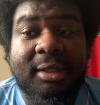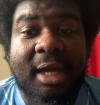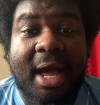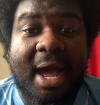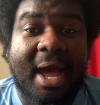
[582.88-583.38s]

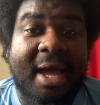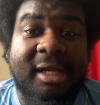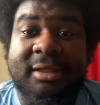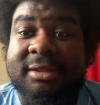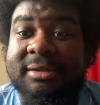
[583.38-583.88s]

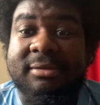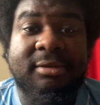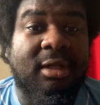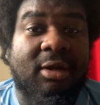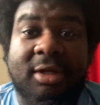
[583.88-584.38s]
And,
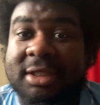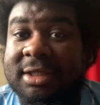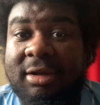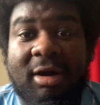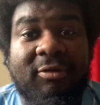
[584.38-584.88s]
you know, there's
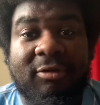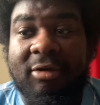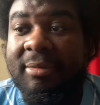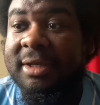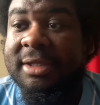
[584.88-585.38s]
a lot of
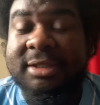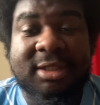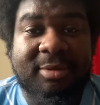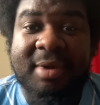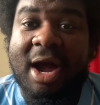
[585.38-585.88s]
rumours
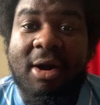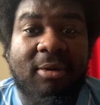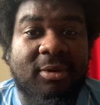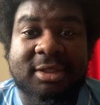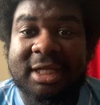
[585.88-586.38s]

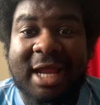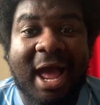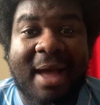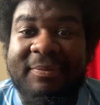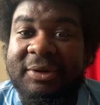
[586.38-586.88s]
about what's going to
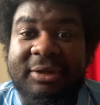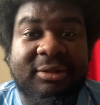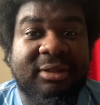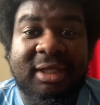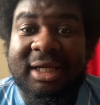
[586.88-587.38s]

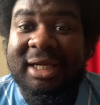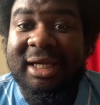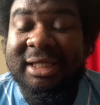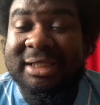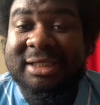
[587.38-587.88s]
happen
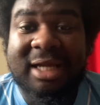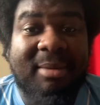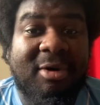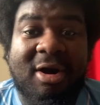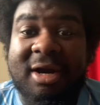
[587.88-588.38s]
in the
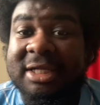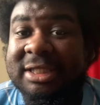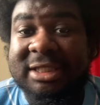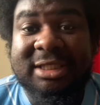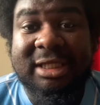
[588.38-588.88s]
summer.
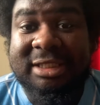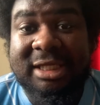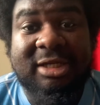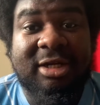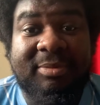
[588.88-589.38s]
Is he
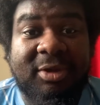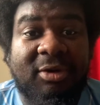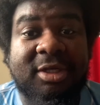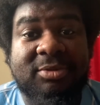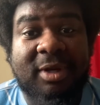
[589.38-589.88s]
going to be
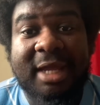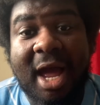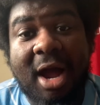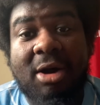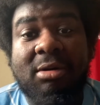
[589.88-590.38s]
on his way
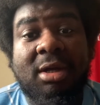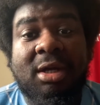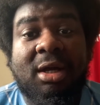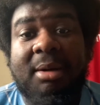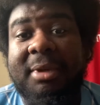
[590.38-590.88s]
out?
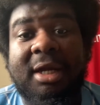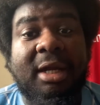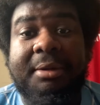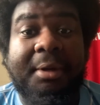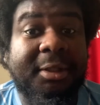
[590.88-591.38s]
I'm
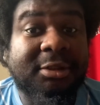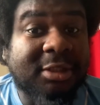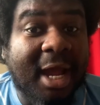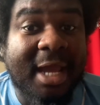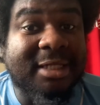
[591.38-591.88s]
hearing
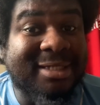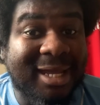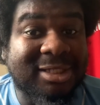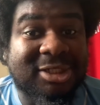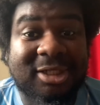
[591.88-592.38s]
contract
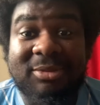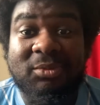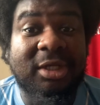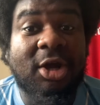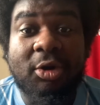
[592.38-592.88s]
extension.
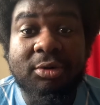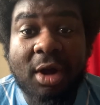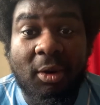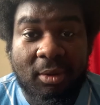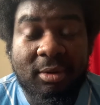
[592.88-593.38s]
We don't
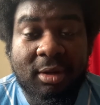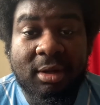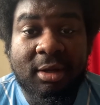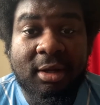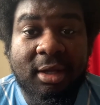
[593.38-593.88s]
know,
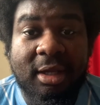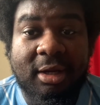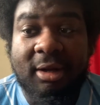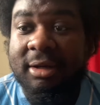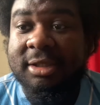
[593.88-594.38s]
you
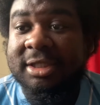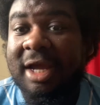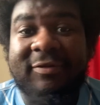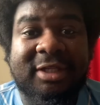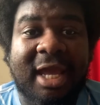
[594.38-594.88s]
know, because the
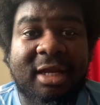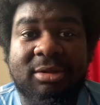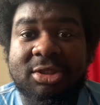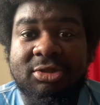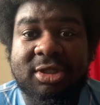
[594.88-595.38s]
other day there
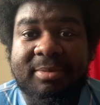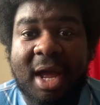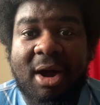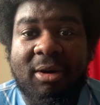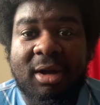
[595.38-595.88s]
was news
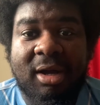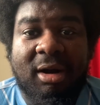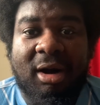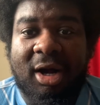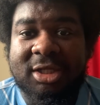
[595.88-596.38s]
about
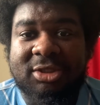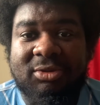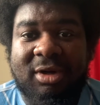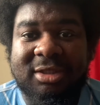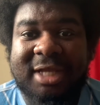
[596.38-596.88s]
Arsenal
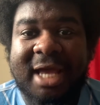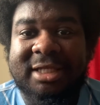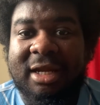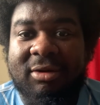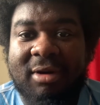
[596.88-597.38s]

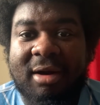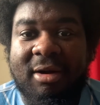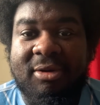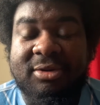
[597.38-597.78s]
contacted Aguero.